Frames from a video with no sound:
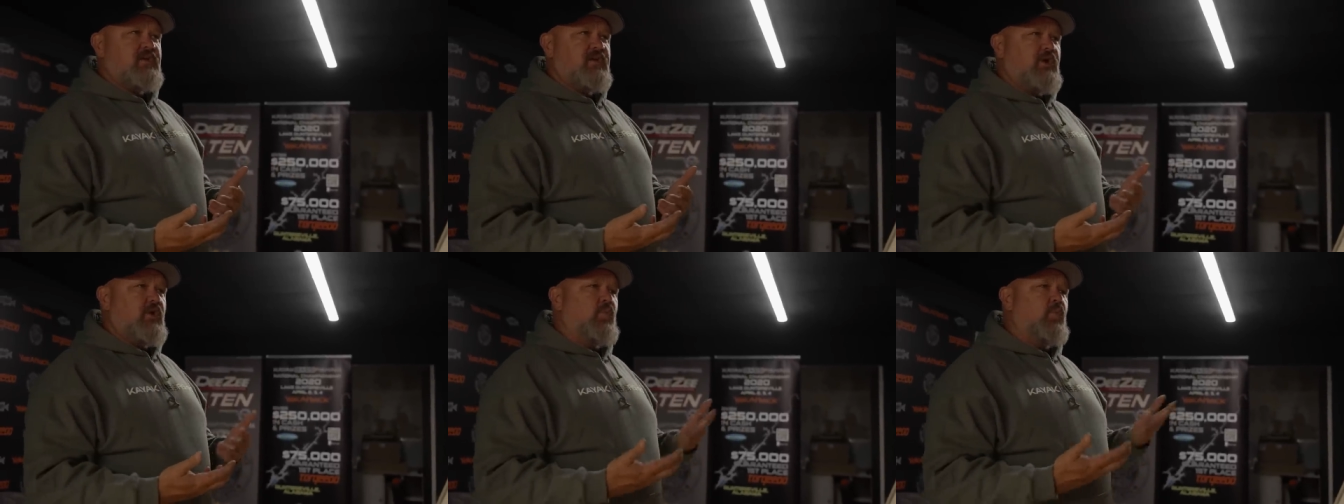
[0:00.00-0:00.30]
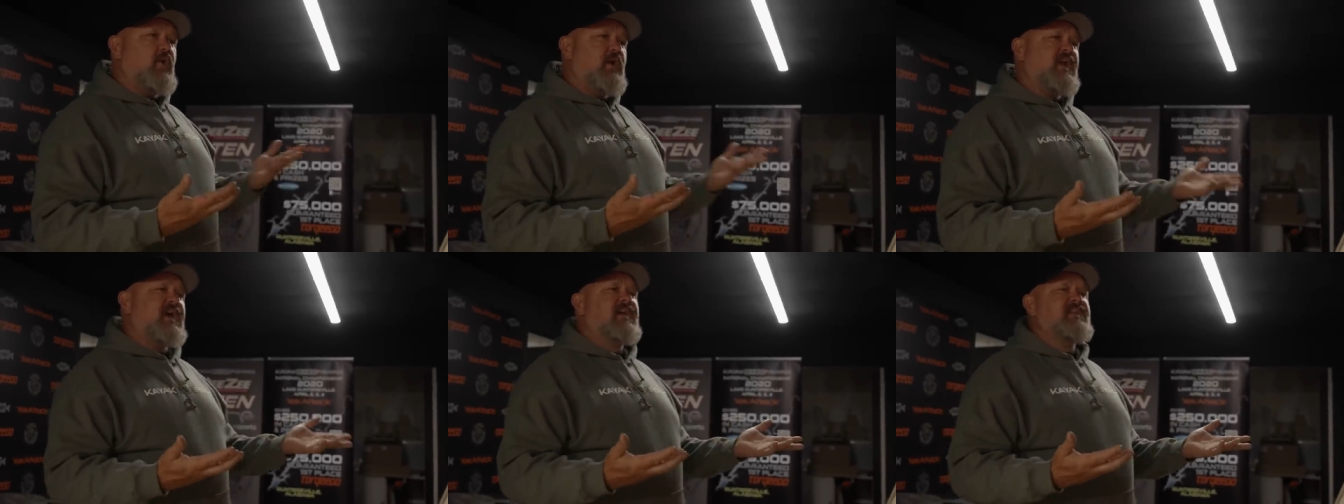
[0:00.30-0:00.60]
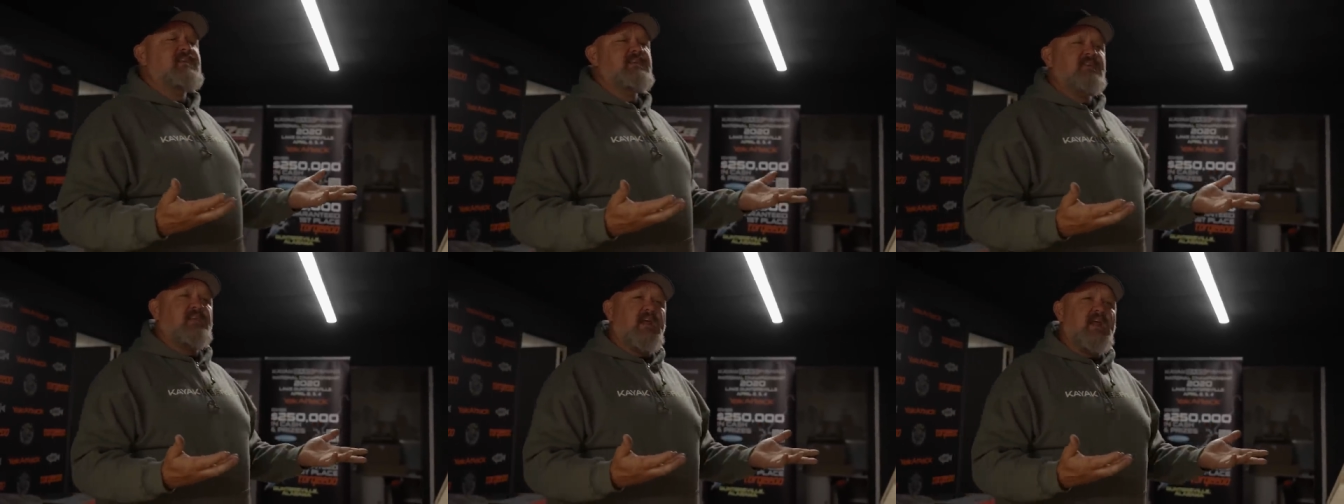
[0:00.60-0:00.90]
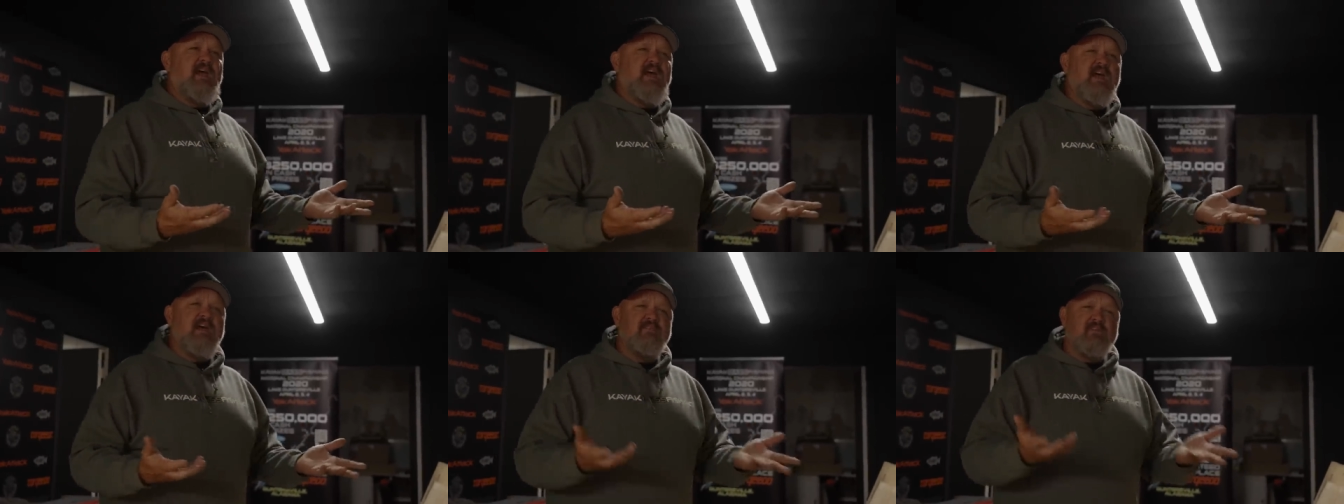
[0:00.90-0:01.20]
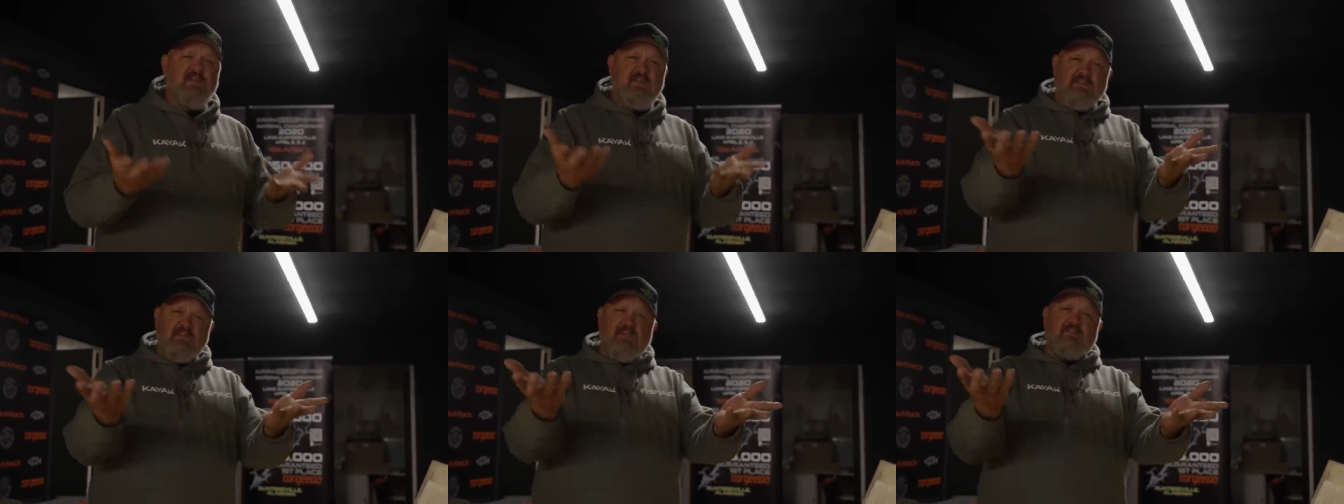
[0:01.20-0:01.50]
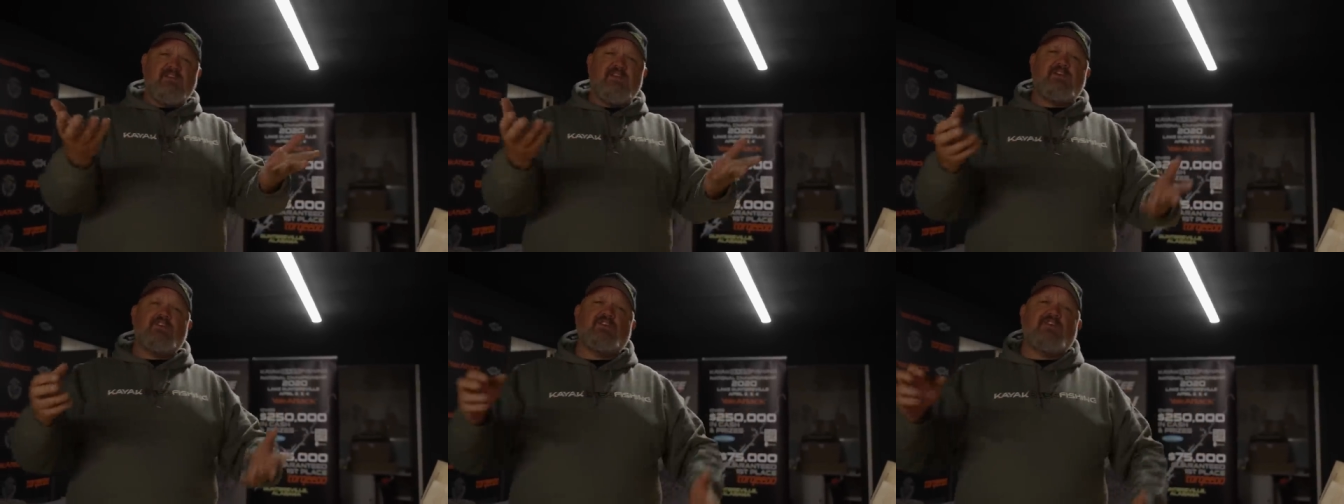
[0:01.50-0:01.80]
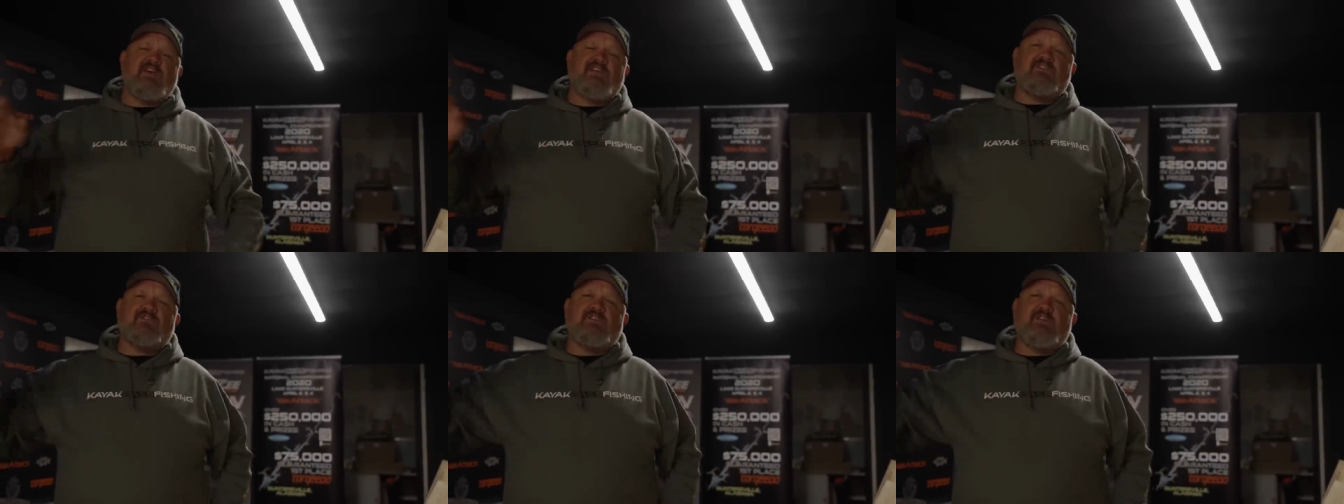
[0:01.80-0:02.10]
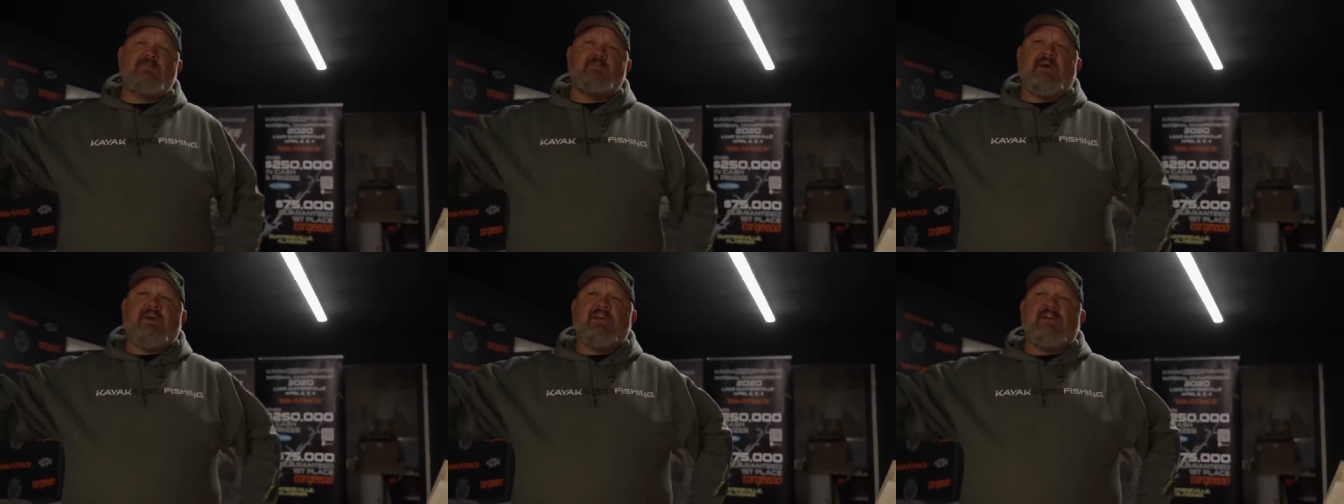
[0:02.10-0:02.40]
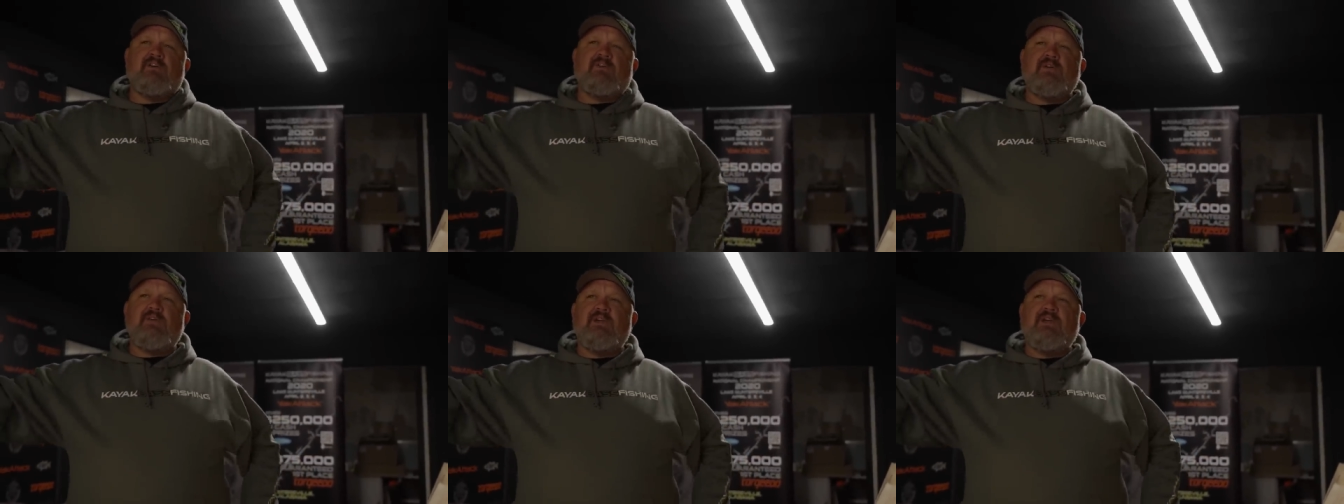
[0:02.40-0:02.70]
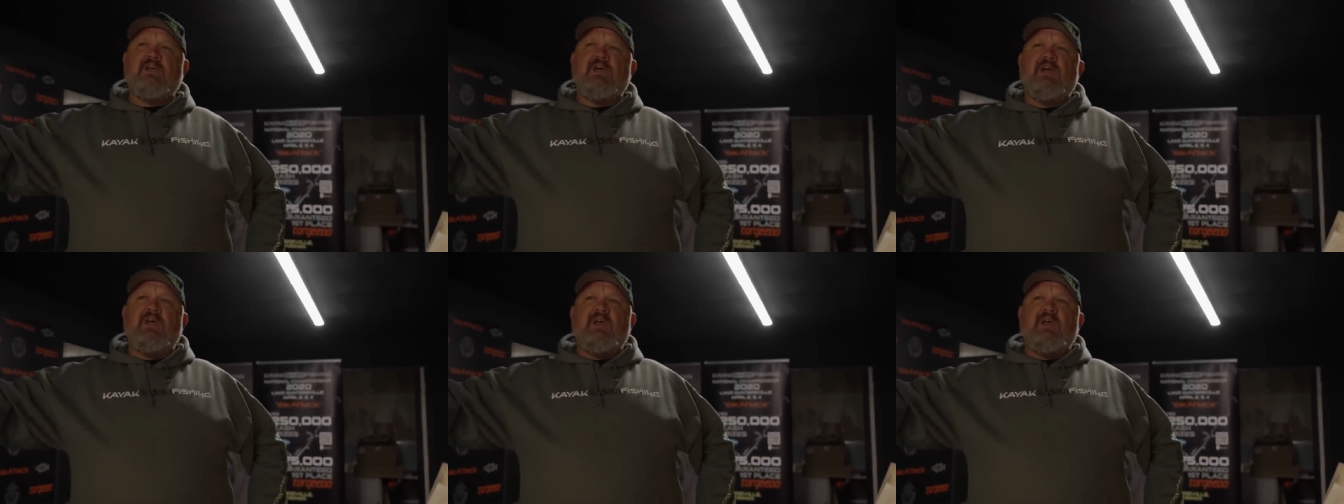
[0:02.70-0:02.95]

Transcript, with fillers: You know, one idea that I have, and I'd love to hear you guys' feedback on it,